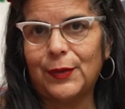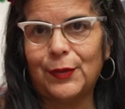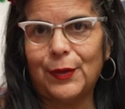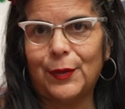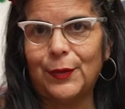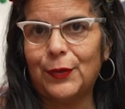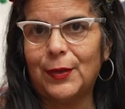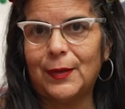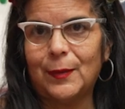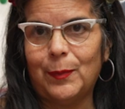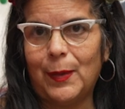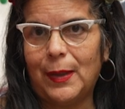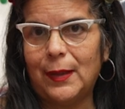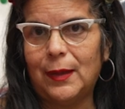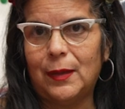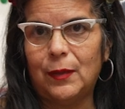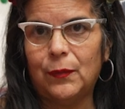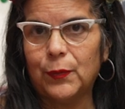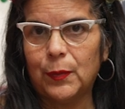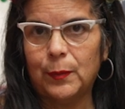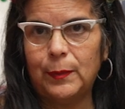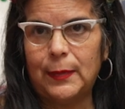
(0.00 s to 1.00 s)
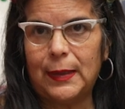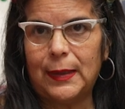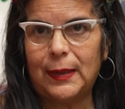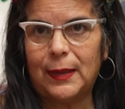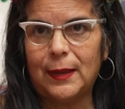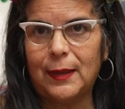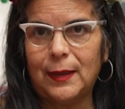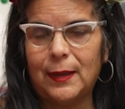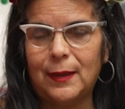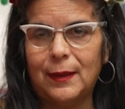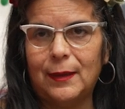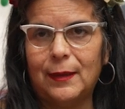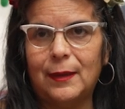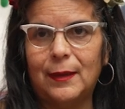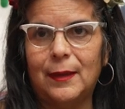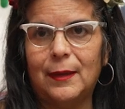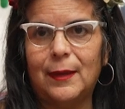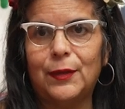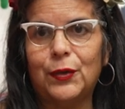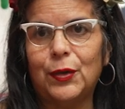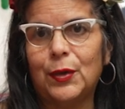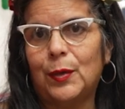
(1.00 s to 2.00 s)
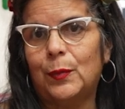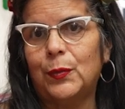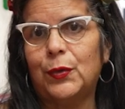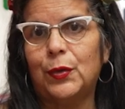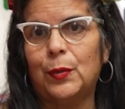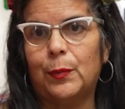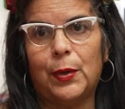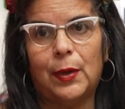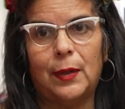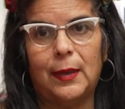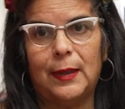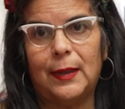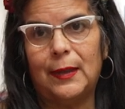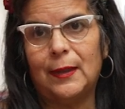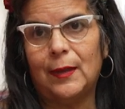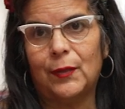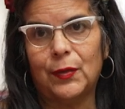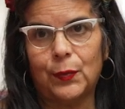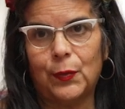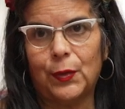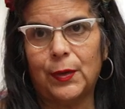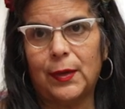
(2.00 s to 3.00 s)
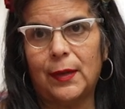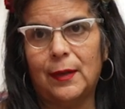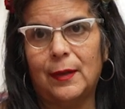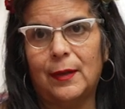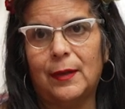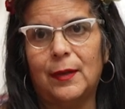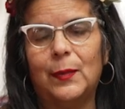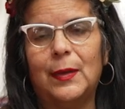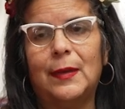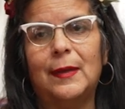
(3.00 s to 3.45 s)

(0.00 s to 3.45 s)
I started just making for me, and then I took them to a party and I was working on them,